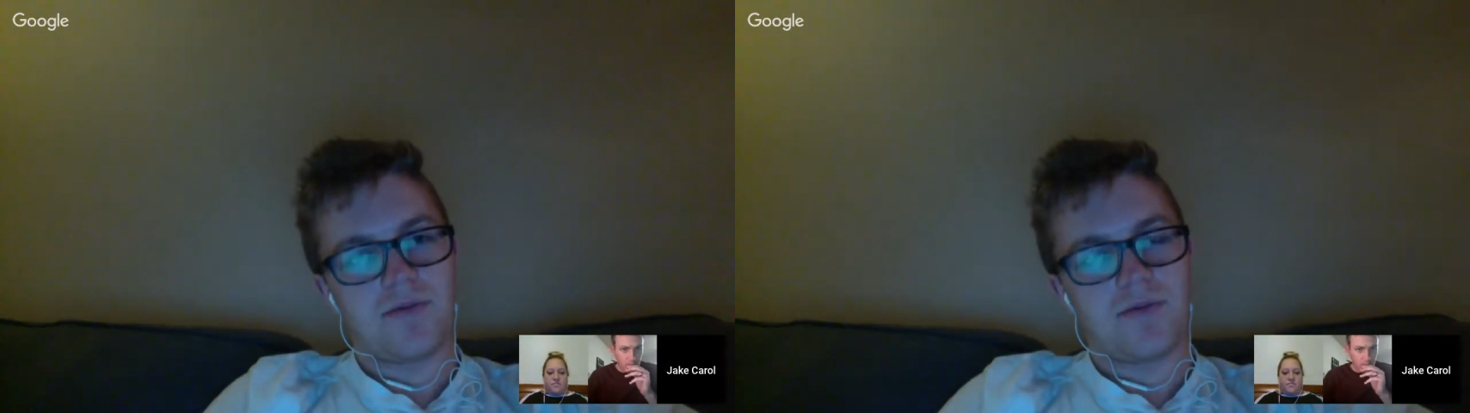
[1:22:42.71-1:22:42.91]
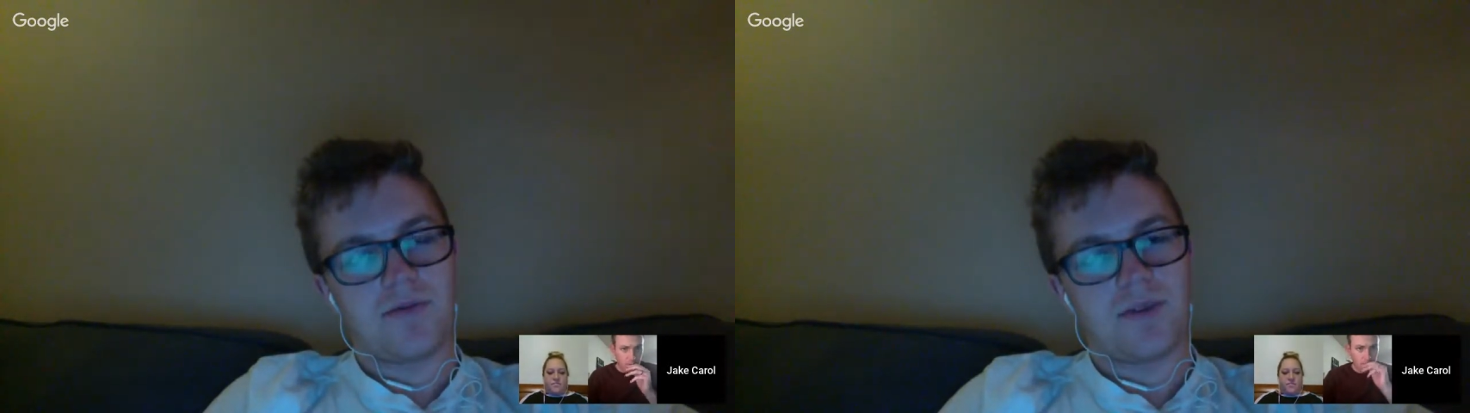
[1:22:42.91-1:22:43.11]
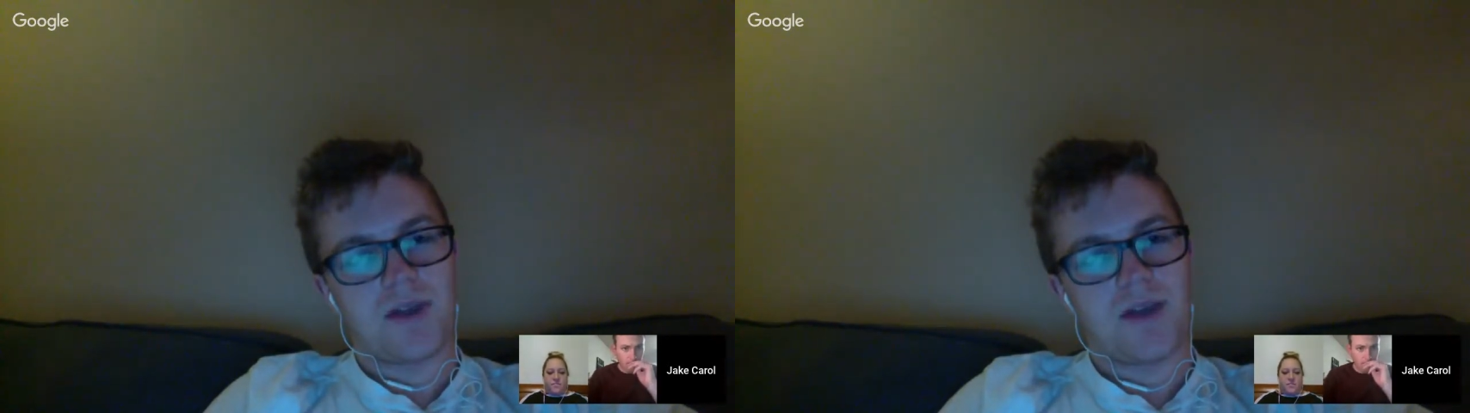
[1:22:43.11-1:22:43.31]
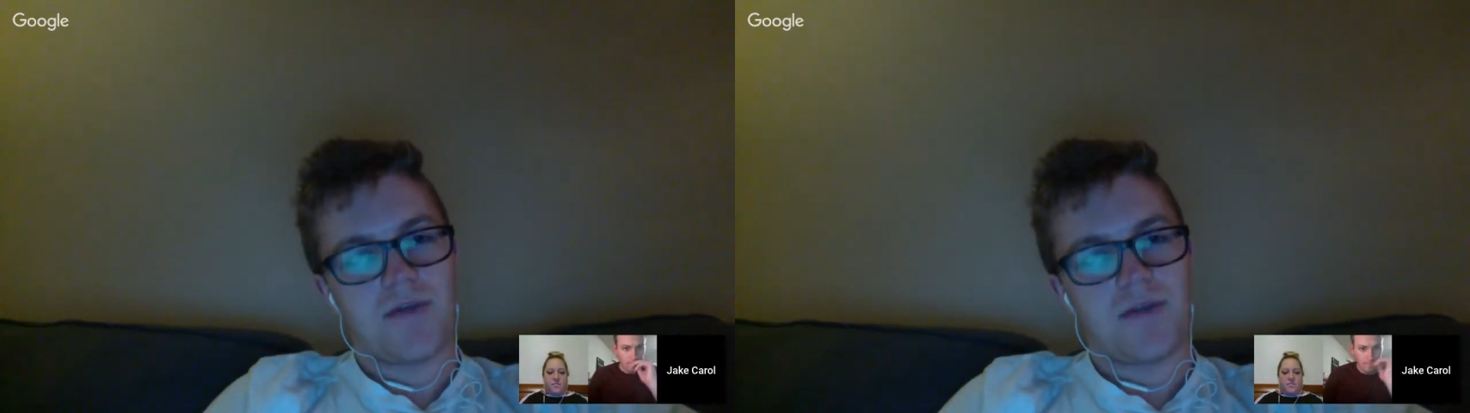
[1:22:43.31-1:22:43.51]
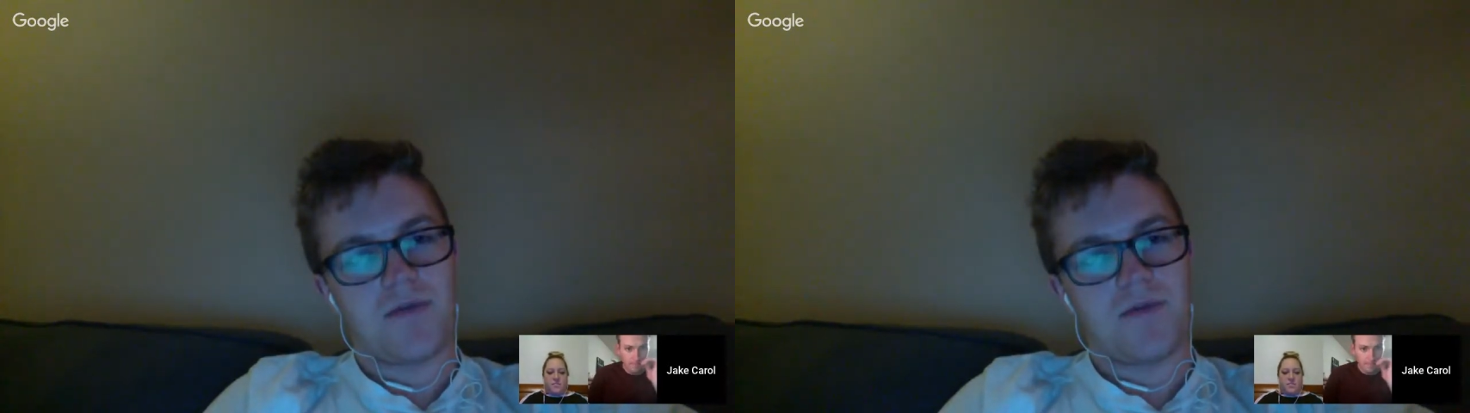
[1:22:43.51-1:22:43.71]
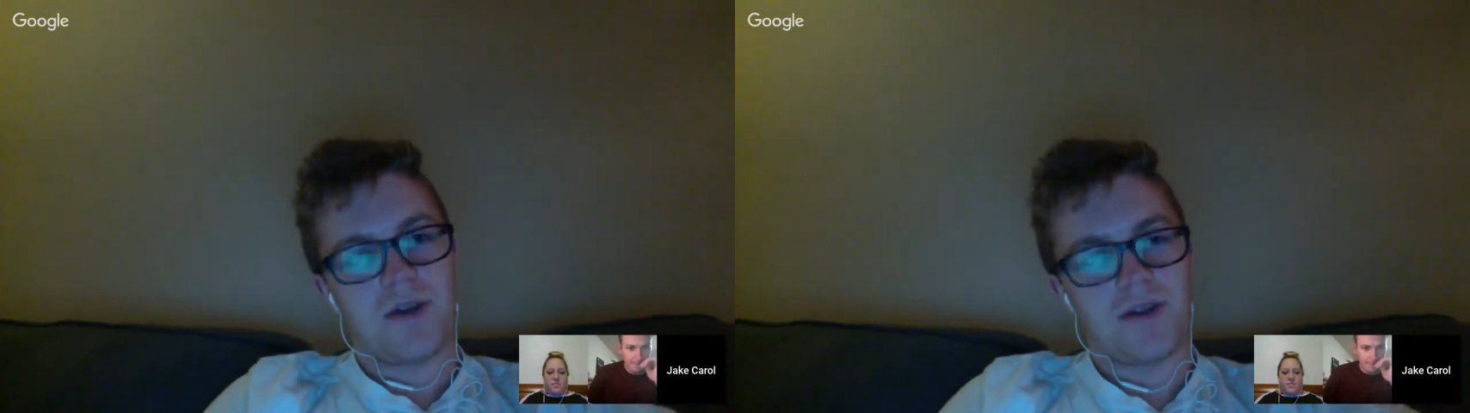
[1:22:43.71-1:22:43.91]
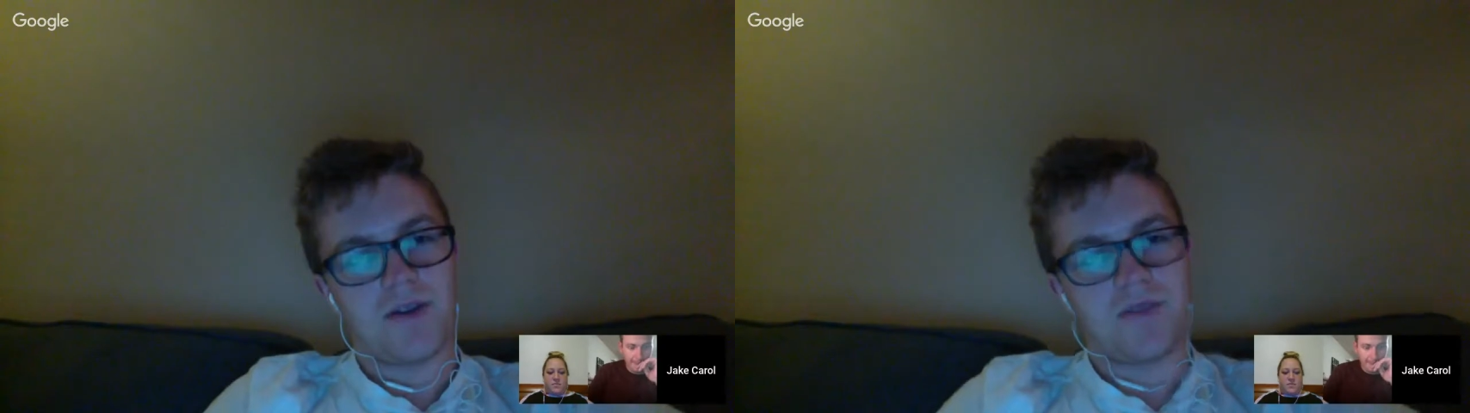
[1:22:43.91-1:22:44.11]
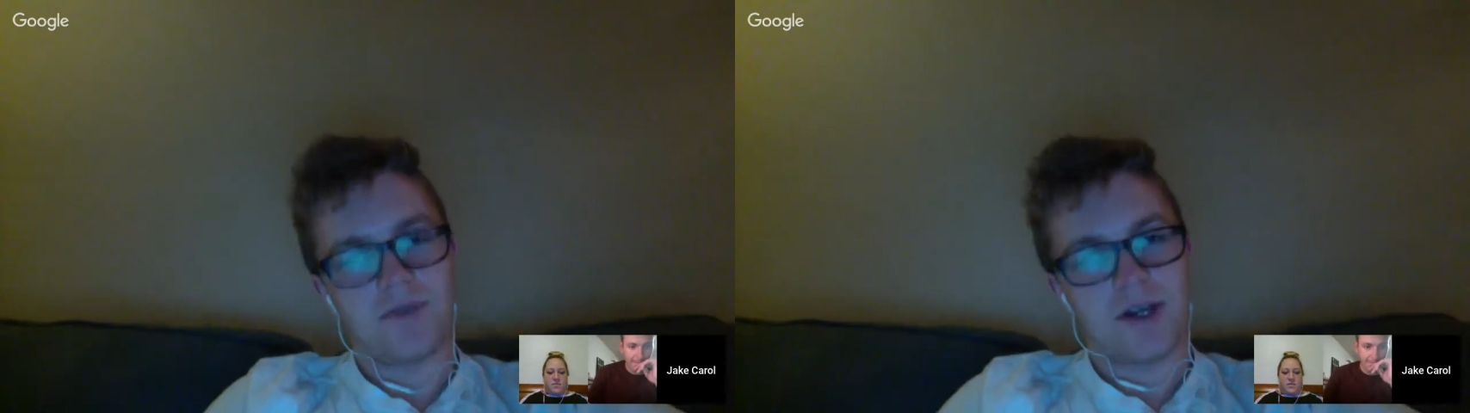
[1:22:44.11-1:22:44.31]
7, failed
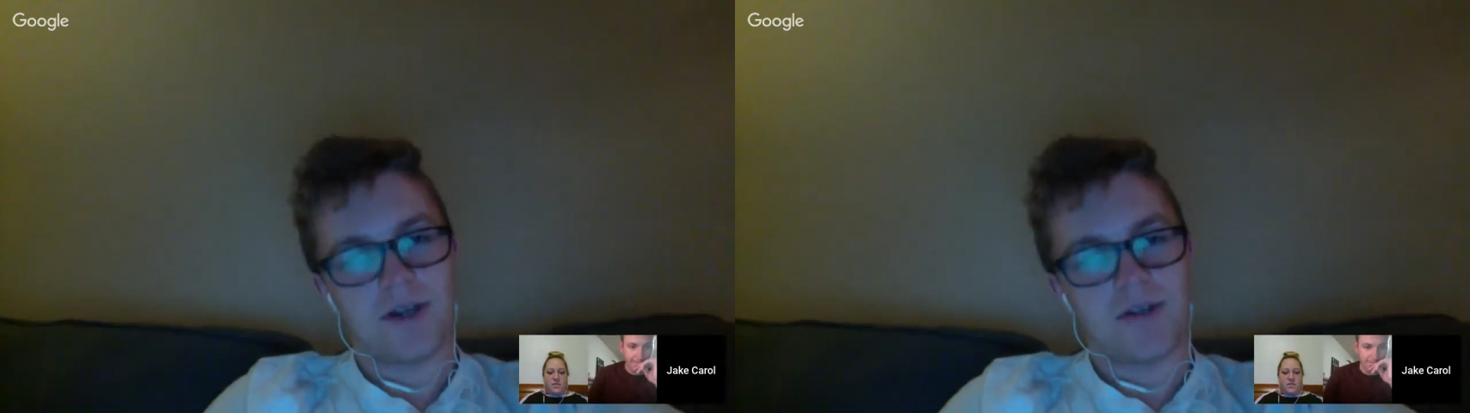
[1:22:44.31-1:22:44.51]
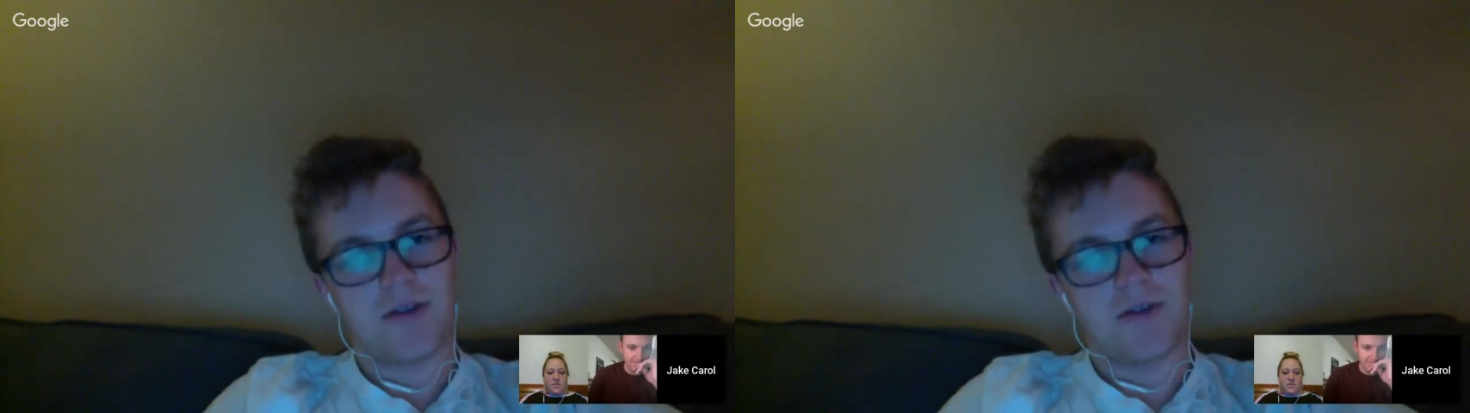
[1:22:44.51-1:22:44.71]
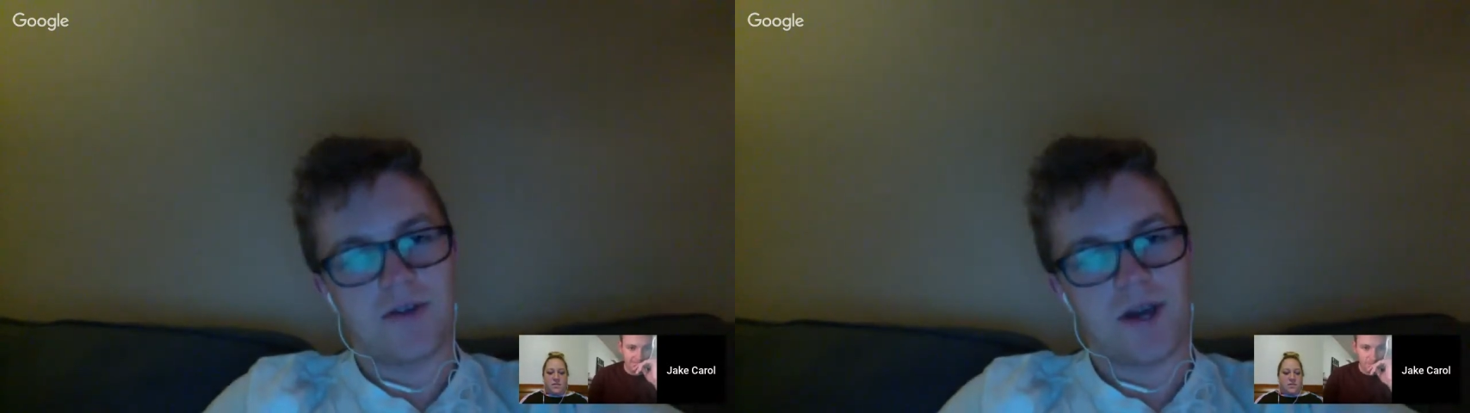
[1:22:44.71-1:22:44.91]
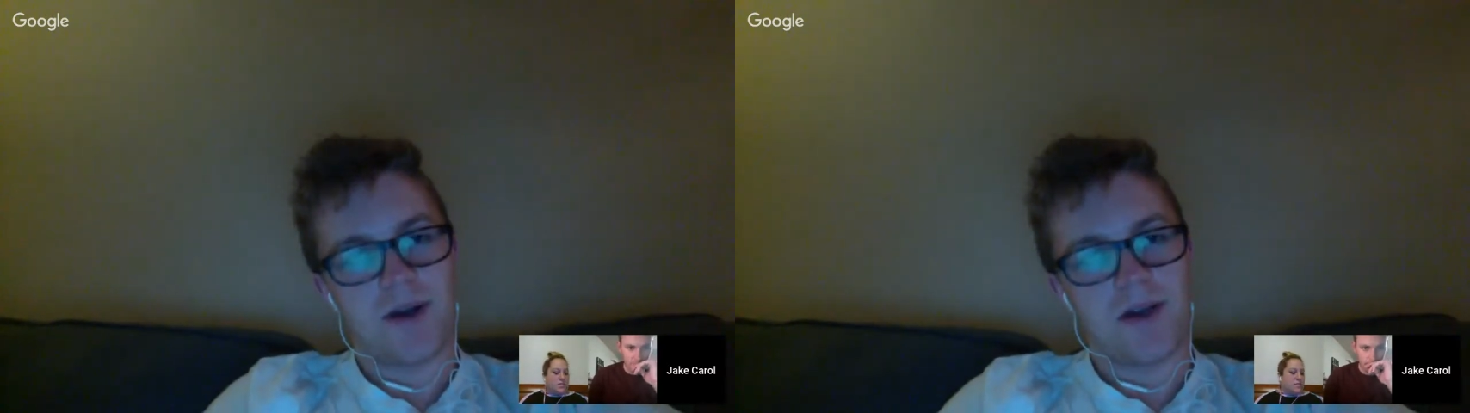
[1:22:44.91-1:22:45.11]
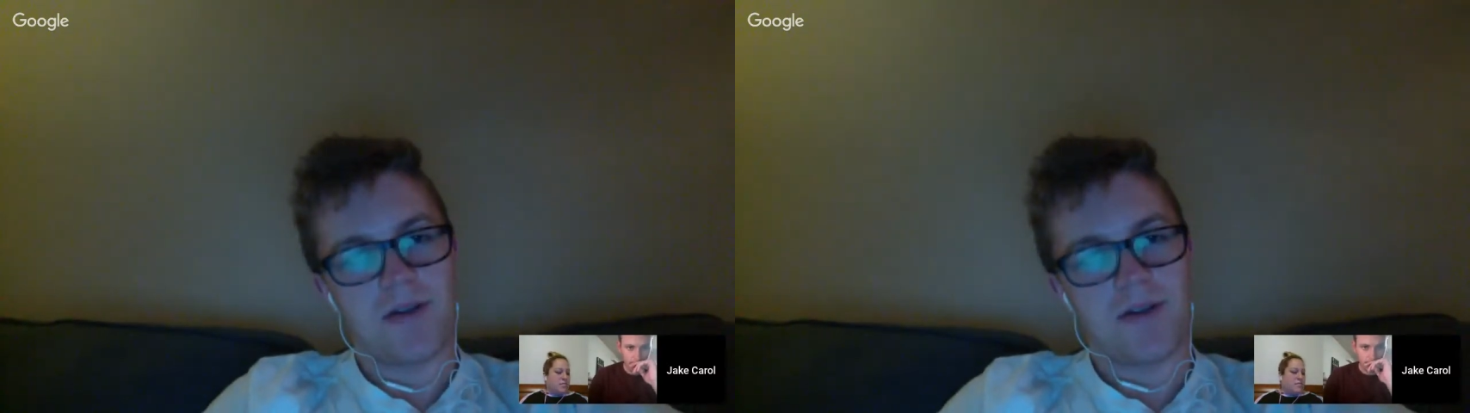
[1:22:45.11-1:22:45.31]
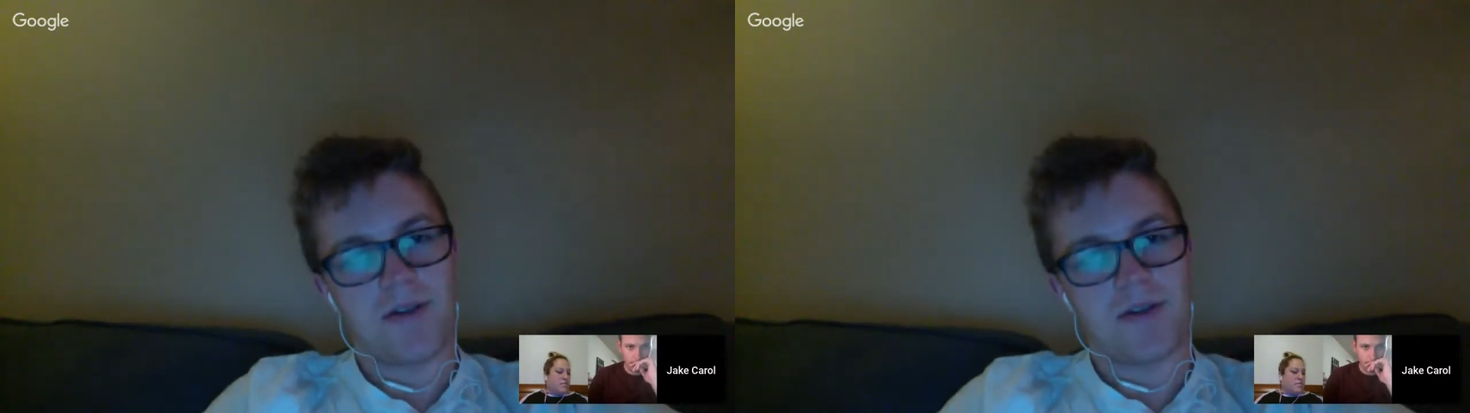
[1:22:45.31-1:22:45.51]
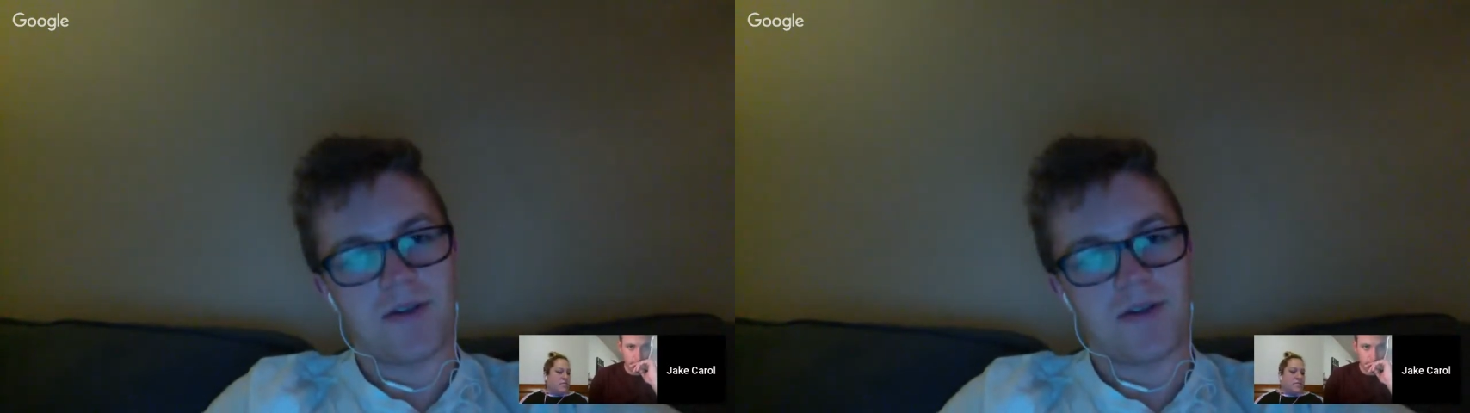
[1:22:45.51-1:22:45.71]
to reject the null hypothesis.